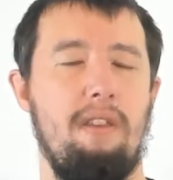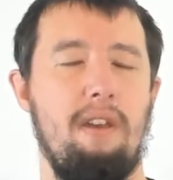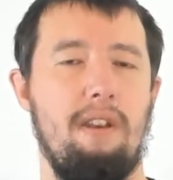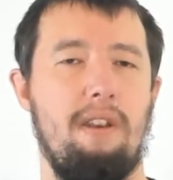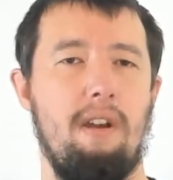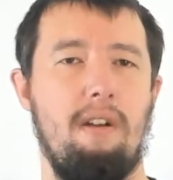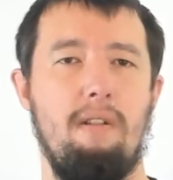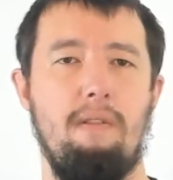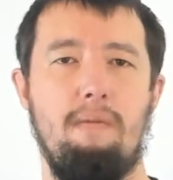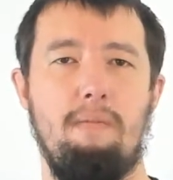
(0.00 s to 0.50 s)
They
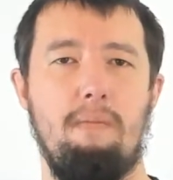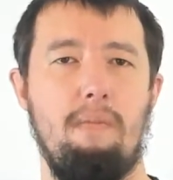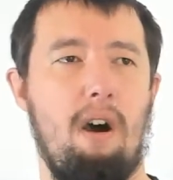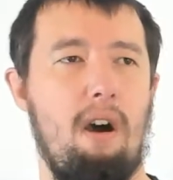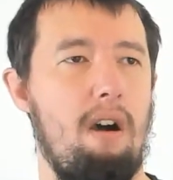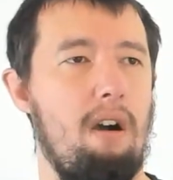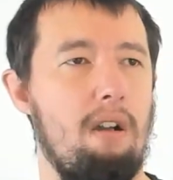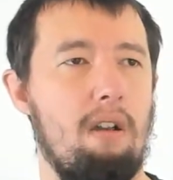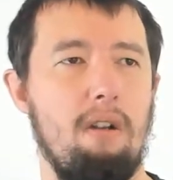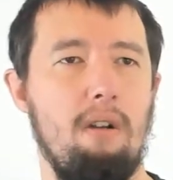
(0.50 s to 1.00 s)
don't
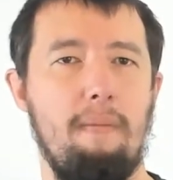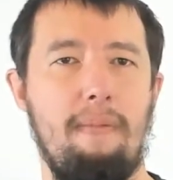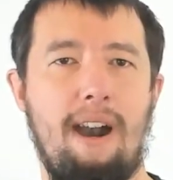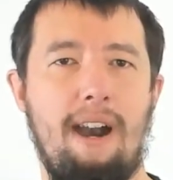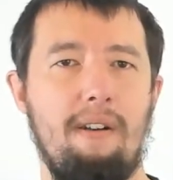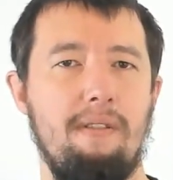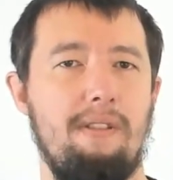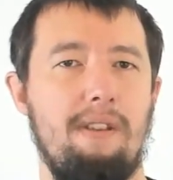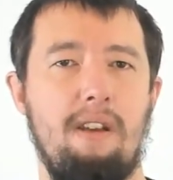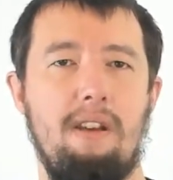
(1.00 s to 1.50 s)
argue
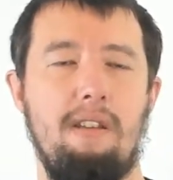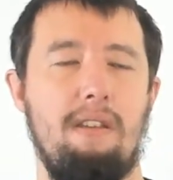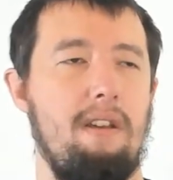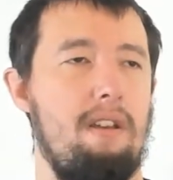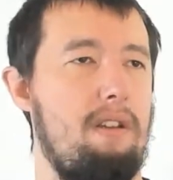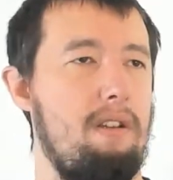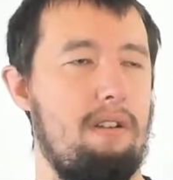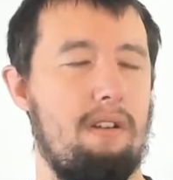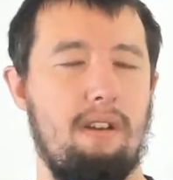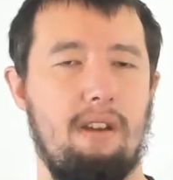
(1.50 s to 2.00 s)
about it. They
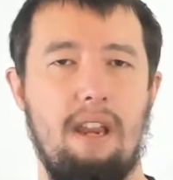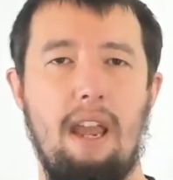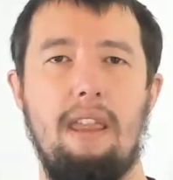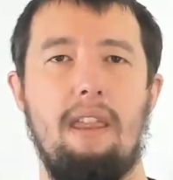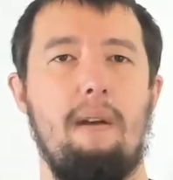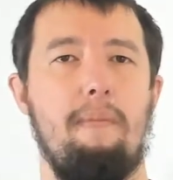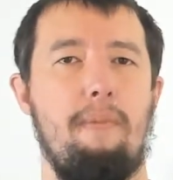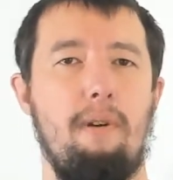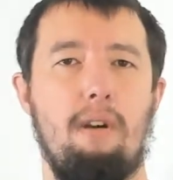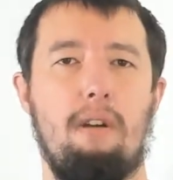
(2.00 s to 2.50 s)
just get
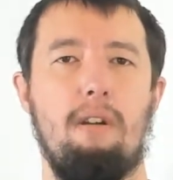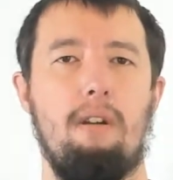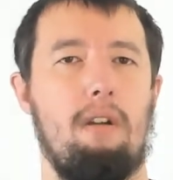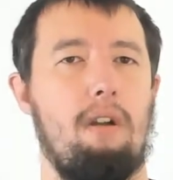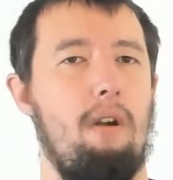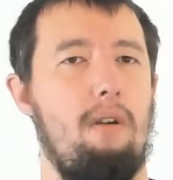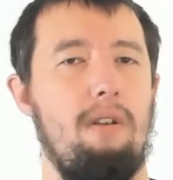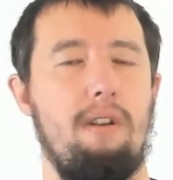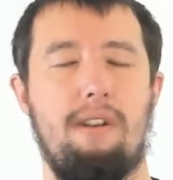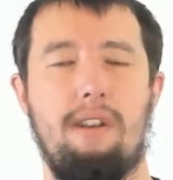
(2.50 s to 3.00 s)
their book and
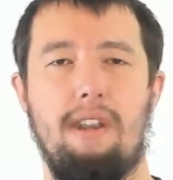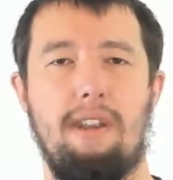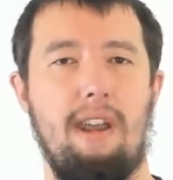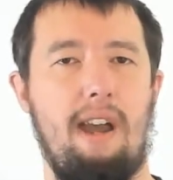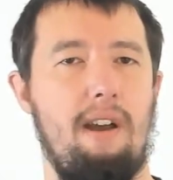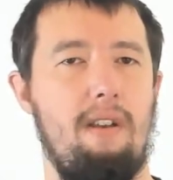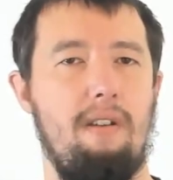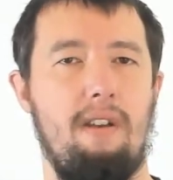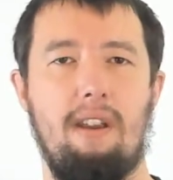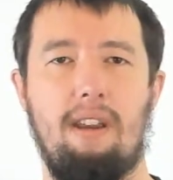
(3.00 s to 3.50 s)
go and sit
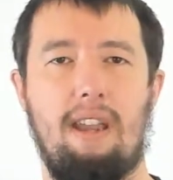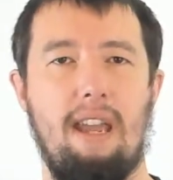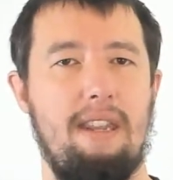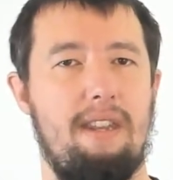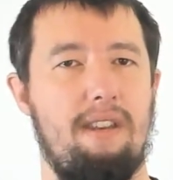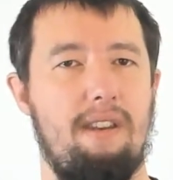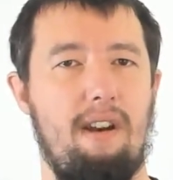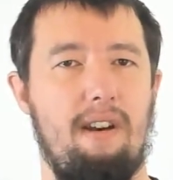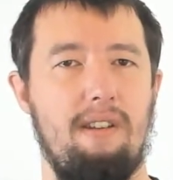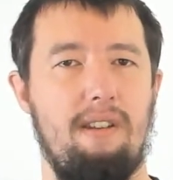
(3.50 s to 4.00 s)
down and get
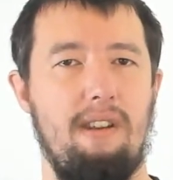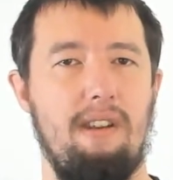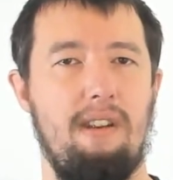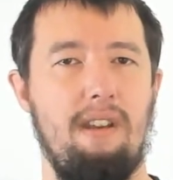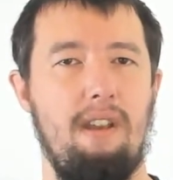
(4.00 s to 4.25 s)
started.